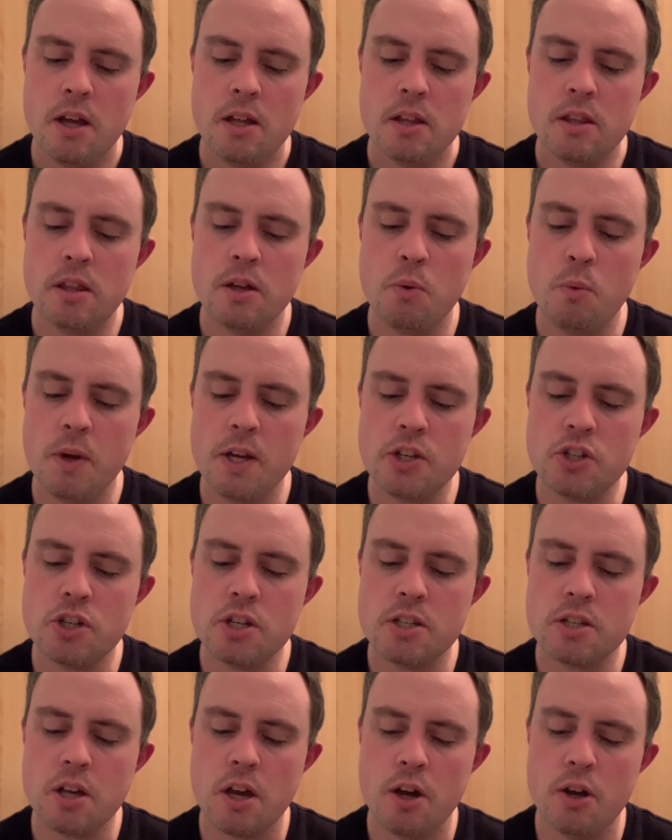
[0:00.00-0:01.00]
"The
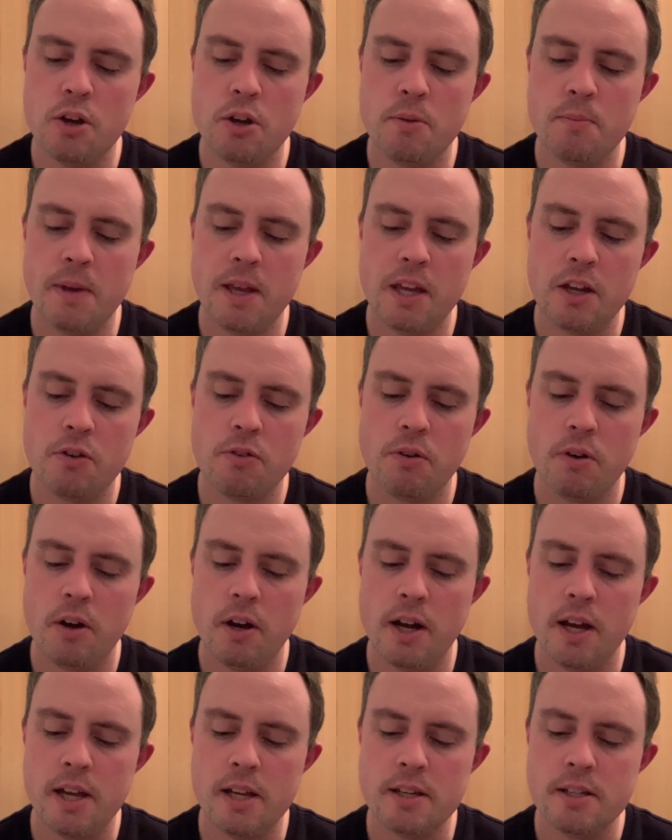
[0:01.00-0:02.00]
witch's home," he
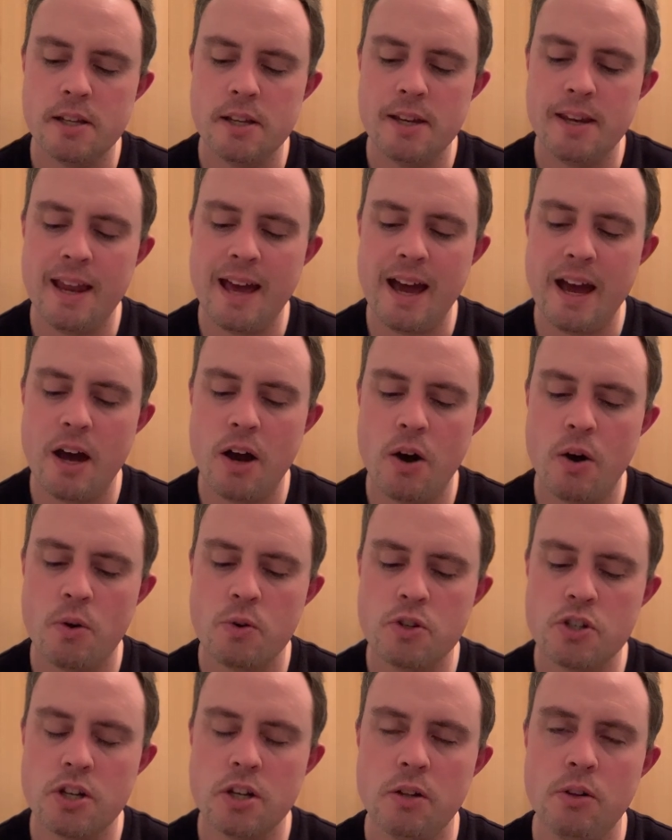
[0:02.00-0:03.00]
cried. "Now,
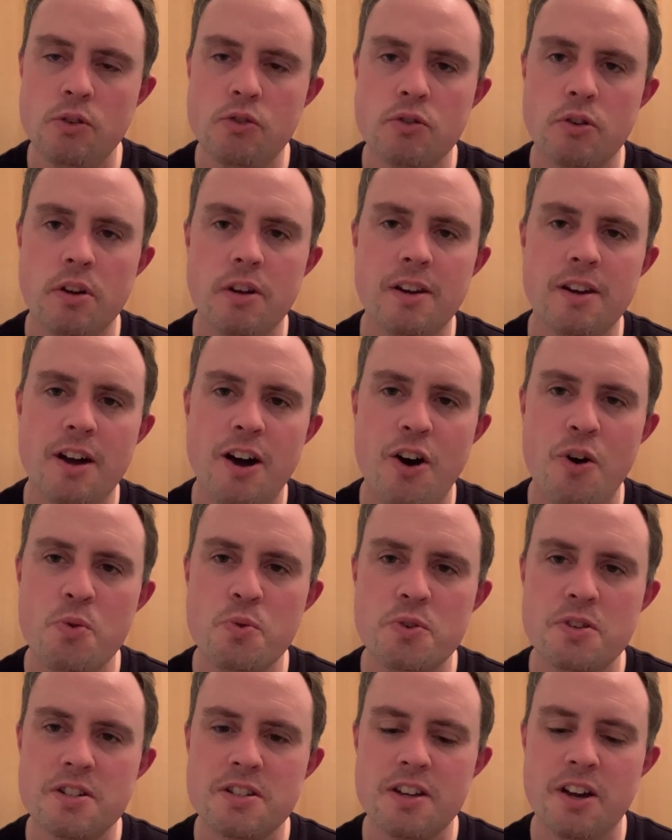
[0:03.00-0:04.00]
children,
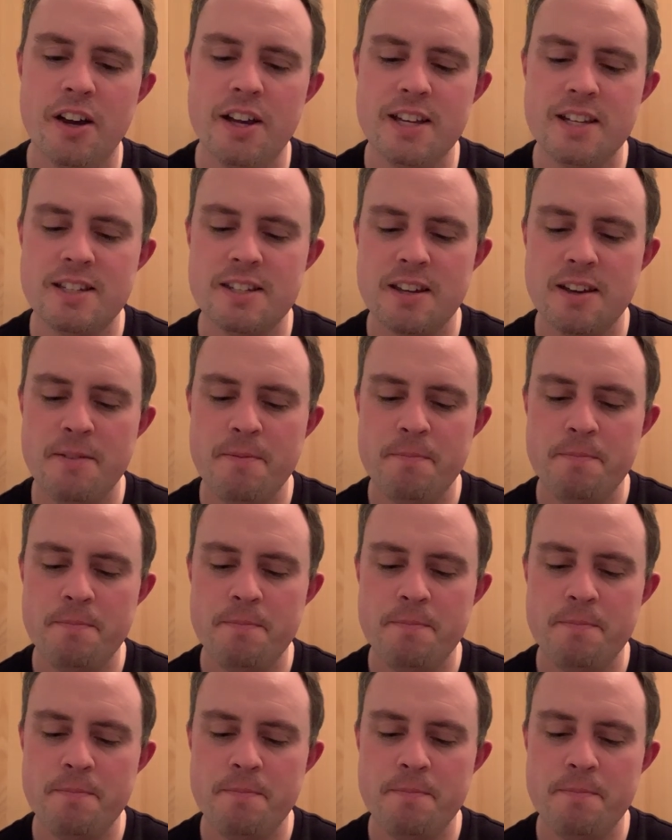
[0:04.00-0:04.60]
hold tight."